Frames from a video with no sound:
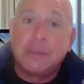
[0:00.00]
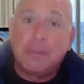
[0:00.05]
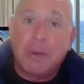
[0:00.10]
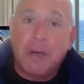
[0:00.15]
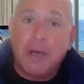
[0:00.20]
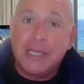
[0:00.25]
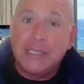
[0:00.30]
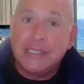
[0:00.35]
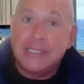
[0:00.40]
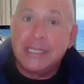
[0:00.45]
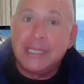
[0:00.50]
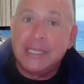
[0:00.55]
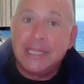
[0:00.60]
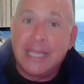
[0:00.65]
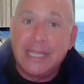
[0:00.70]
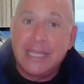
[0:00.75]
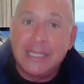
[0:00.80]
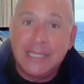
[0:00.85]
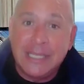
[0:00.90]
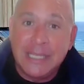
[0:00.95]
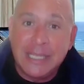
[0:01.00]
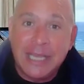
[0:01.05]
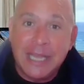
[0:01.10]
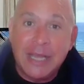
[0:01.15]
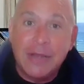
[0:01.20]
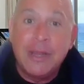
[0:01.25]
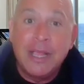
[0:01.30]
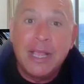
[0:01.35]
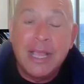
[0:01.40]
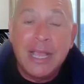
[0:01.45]
pausing, lending it
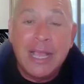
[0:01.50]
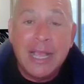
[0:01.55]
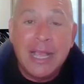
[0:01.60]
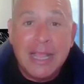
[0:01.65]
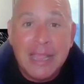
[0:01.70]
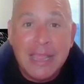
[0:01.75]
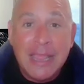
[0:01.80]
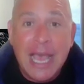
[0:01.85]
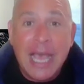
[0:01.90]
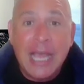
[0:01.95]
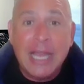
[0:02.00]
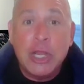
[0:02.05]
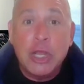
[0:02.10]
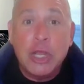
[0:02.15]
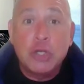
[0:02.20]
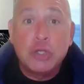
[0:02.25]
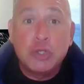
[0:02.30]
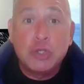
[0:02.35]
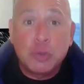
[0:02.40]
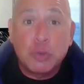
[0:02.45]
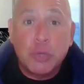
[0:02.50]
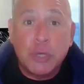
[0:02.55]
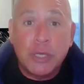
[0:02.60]
out, that $1